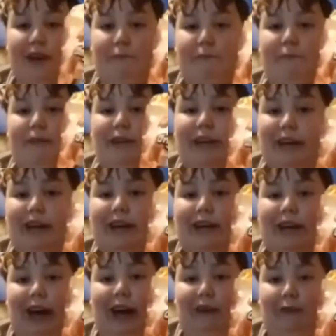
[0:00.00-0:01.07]
of them chicken
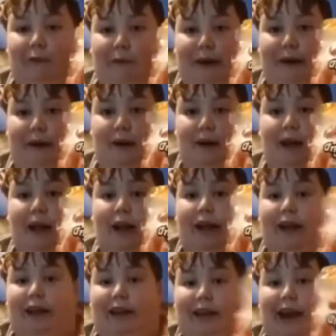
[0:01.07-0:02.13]
nuggets right there.
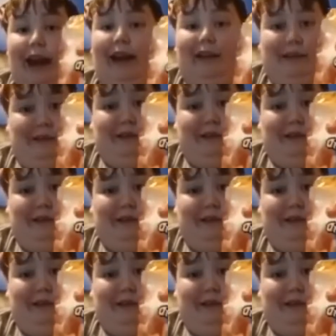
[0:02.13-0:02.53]
That